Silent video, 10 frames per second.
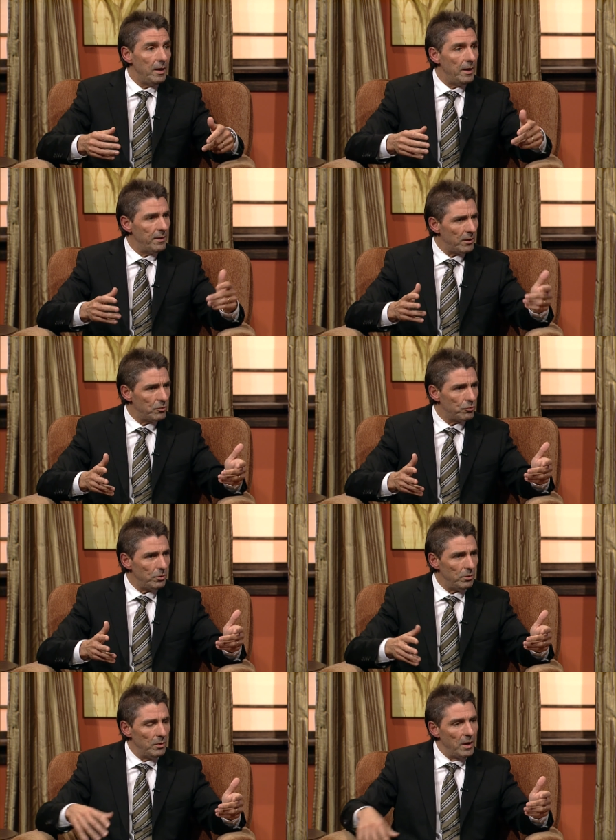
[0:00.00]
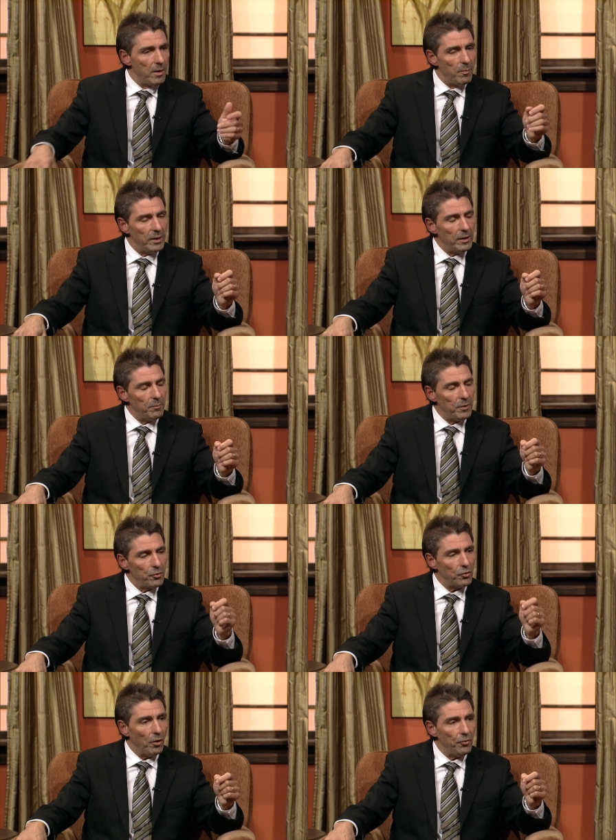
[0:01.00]
And that's true. But
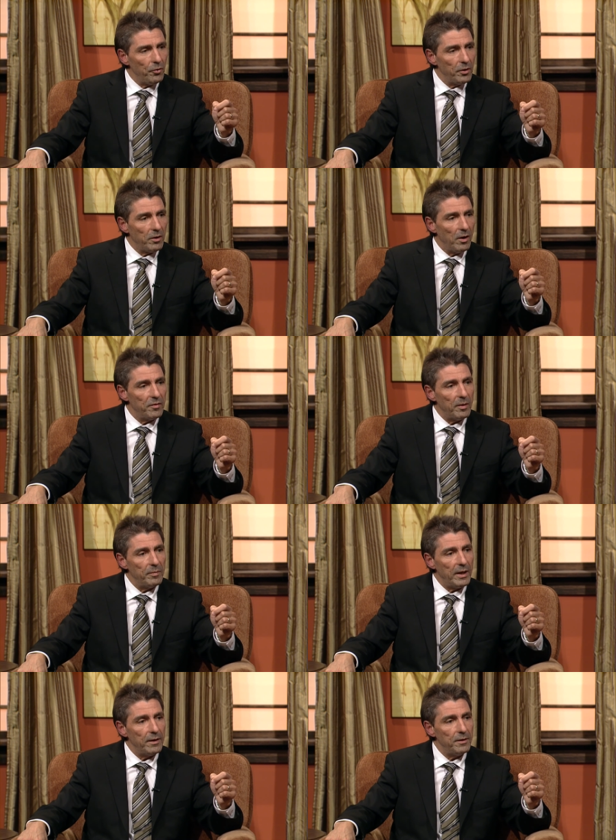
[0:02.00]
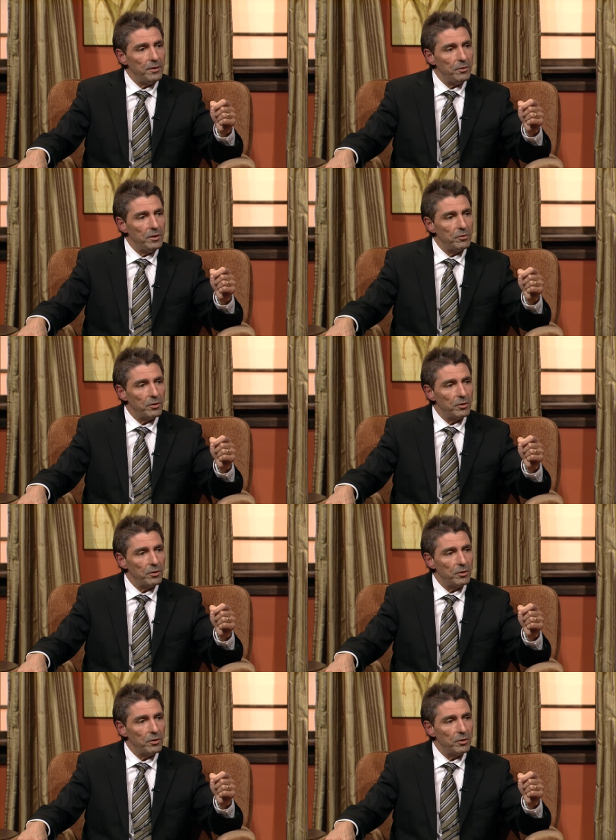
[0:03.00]
there's also the concept that you need to